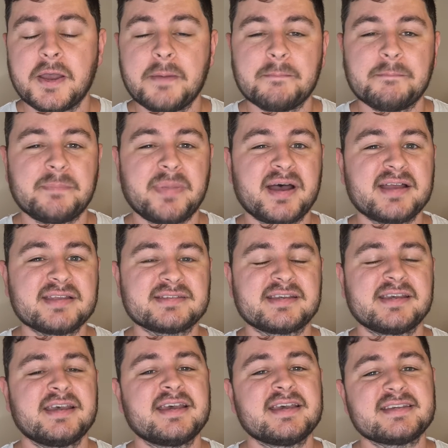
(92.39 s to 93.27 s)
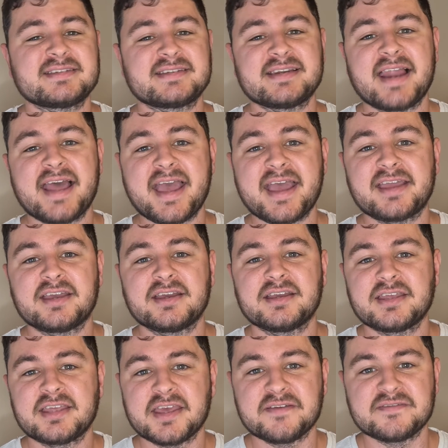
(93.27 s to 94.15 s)
but his leg
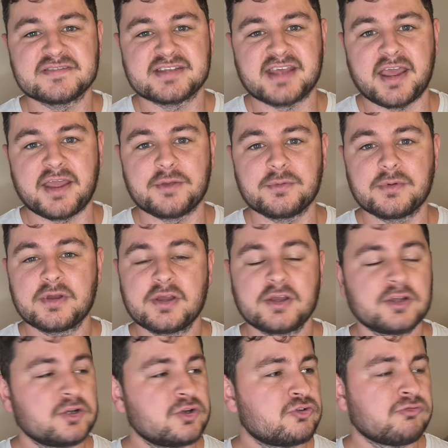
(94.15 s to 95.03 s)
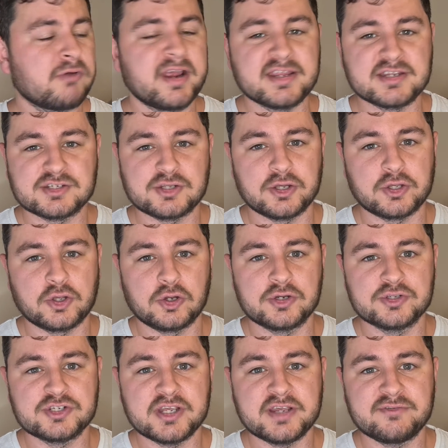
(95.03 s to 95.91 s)
gives out. Great
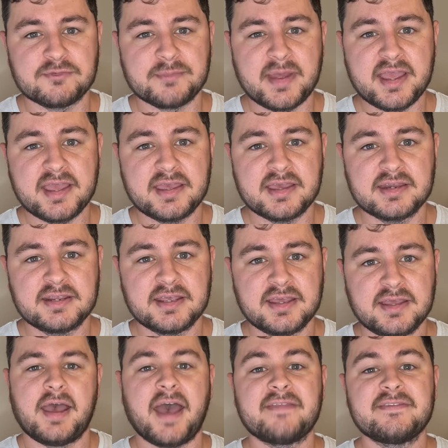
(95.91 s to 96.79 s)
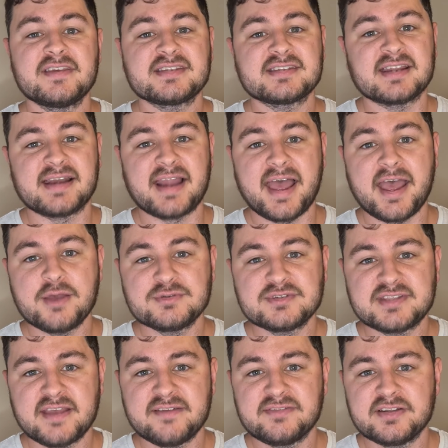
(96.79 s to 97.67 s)
psychology from A-Kid here, and this
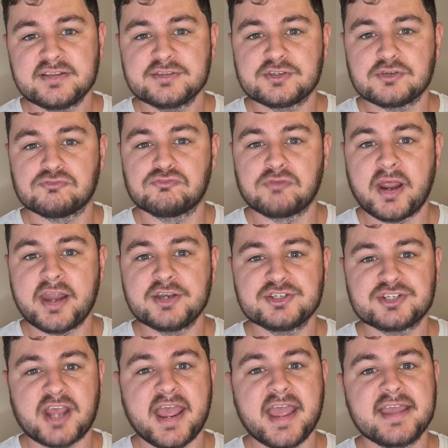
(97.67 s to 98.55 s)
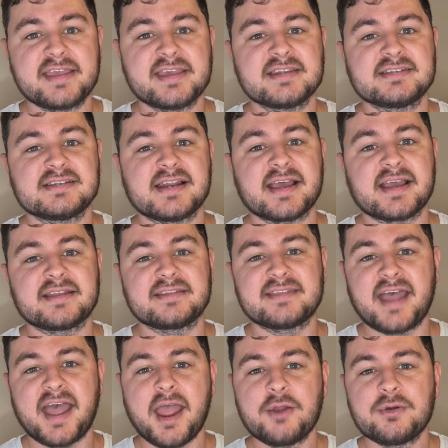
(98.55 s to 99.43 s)
allows Devlin to wrench A-Kid's leg
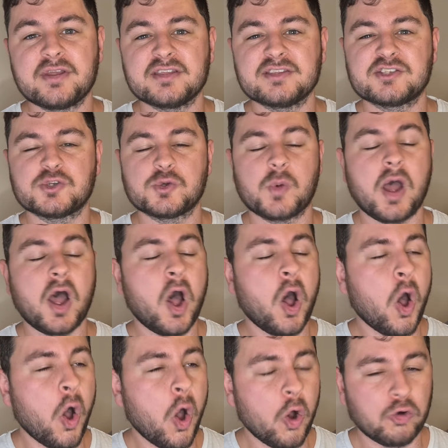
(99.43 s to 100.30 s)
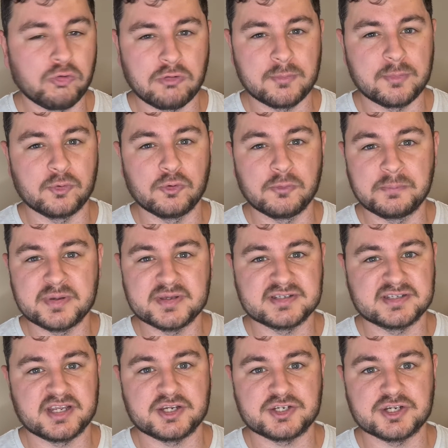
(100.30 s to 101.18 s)
down into a horrible
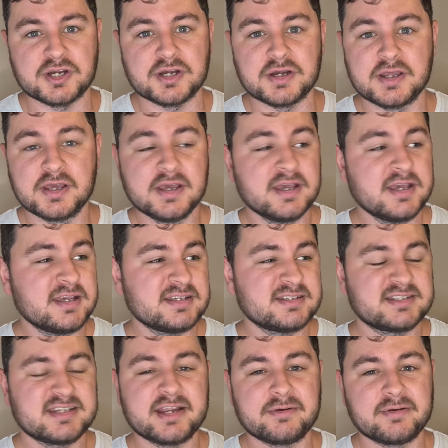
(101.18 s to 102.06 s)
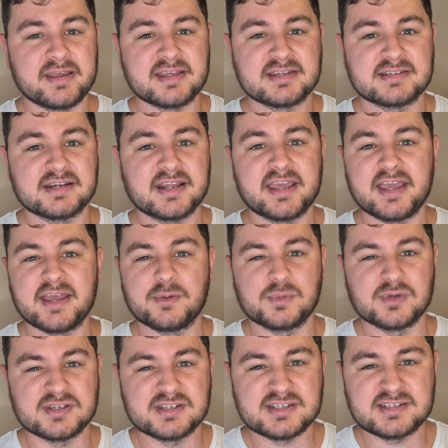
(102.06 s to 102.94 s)
position. Seriously, it
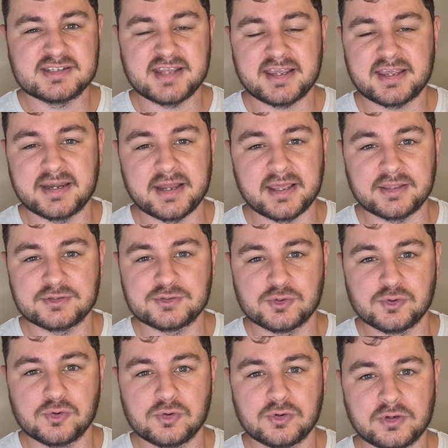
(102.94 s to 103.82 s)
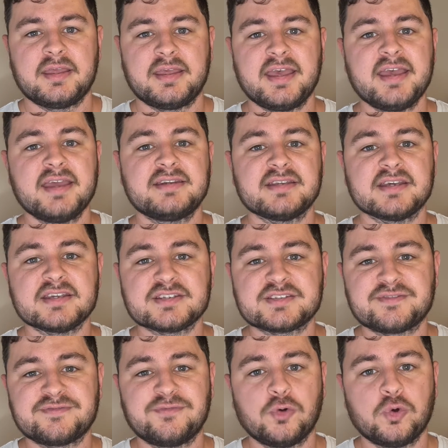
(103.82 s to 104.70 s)
was sickening talk. Kid
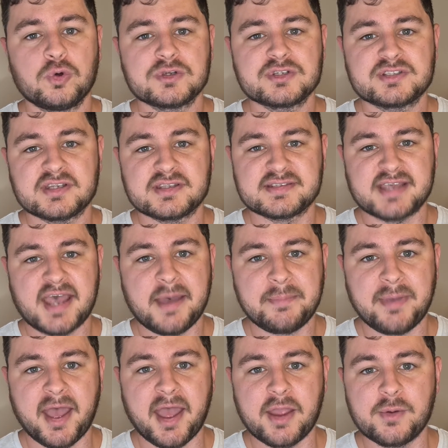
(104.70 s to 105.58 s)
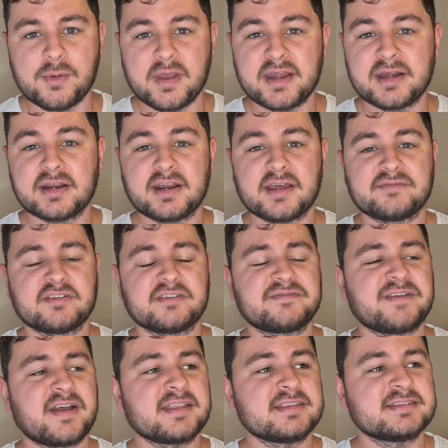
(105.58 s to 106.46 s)
is forced to tap out in another
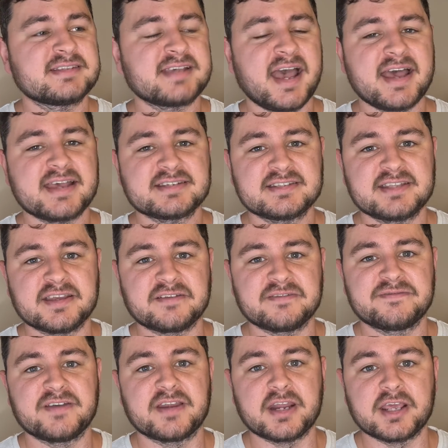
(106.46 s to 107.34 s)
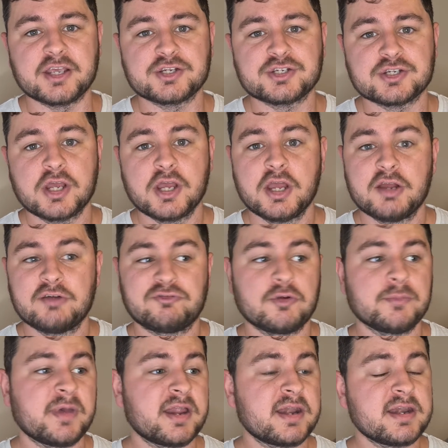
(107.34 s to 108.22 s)
fantastic finish
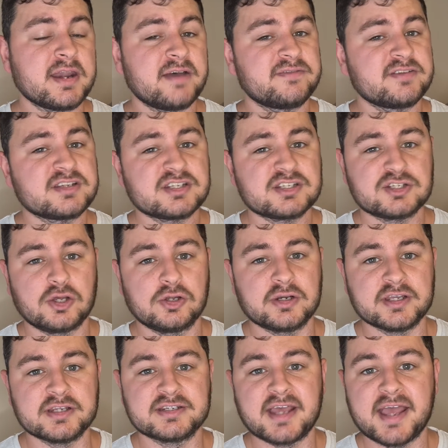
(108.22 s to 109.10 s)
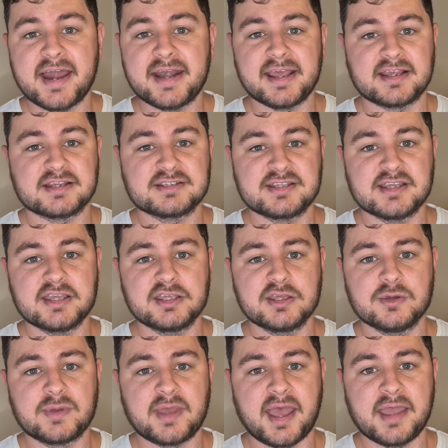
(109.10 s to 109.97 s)
from another solid
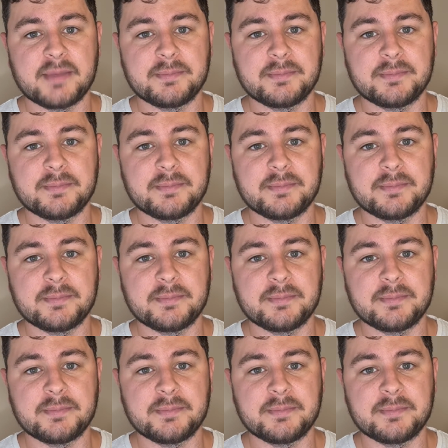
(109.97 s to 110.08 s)
NXT UK